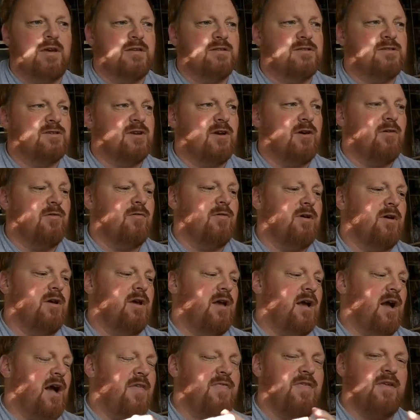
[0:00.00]
And so
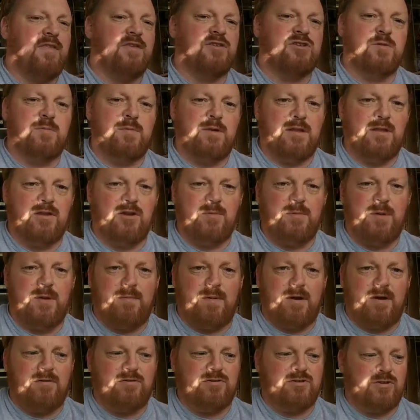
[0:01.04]
I think this will be a little
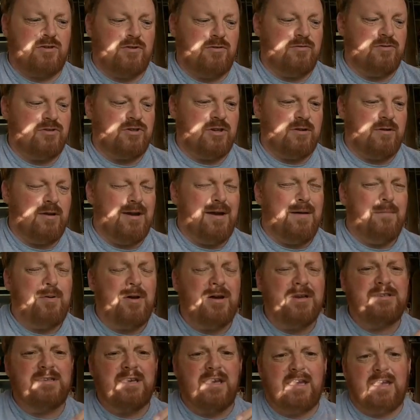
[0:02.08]
bit better solution.
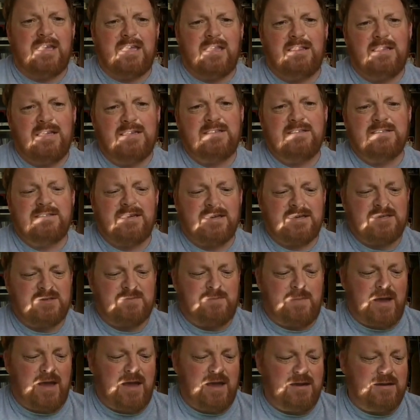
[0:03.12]
Plus, it lets us
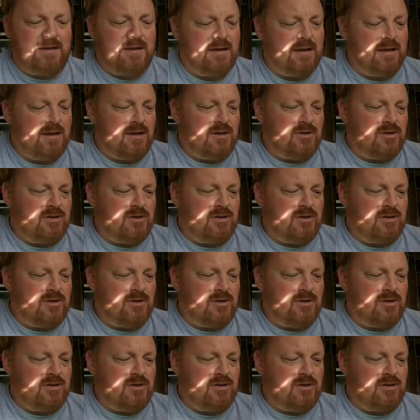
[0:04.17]
expand.